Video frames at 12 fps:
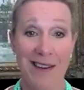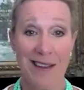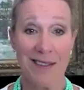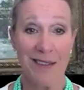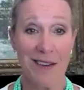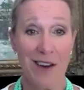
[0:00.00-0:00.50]

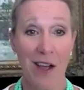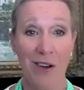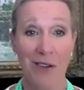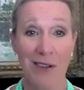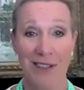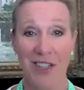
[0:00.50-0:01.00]
Yes and
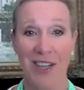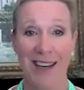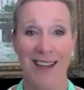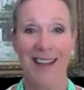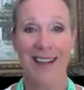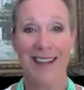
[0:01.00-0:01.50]
no. Does
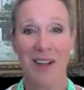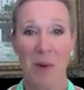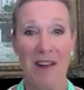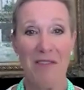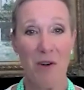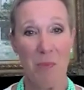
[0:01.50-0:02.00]
she
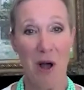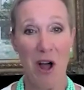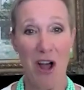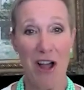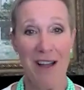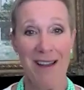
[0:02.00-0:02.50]
wave her
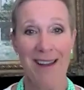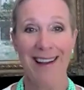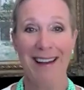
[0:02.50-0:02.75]
paw?